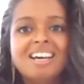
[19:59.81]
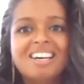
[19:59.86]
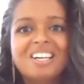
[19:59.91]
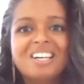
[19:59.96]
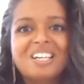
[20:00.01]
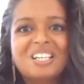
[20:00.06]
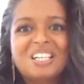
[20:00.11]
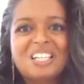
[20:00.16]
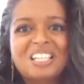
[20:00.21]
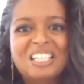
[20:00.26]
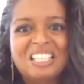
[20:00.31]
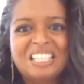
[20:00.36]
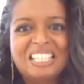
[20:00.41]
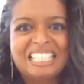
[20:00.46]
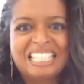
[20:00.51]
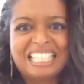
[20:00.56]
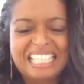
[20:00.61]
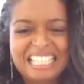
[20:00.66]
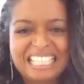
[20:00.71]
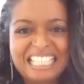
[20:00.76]
uh,
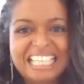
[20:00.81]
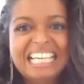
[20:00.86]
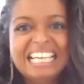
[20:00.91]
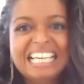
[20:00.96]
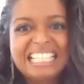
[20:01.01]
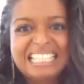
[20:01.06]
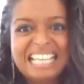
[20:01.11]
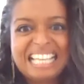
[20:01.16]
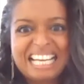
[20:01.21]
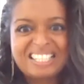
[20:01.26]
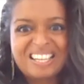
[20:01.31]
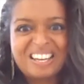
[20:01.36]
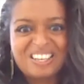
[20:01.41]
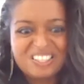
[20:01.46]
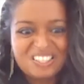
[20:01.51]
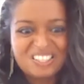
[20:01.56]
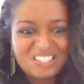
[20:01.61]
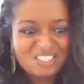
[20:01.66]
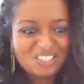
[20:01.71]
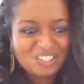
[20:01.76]
that's
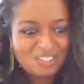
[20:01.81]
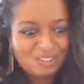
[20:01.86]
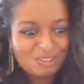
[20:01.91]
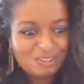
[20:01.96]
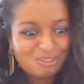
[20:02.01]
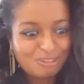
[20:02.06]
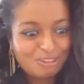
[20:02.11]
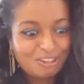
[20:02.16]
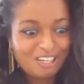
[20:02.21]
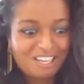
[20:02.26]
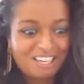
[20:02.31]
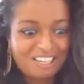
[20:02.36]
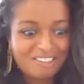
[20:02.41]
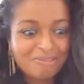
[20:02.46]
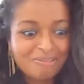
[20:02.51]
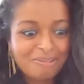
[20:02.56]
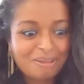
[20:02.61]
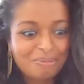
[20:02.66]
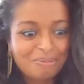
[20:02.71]
also for a lot of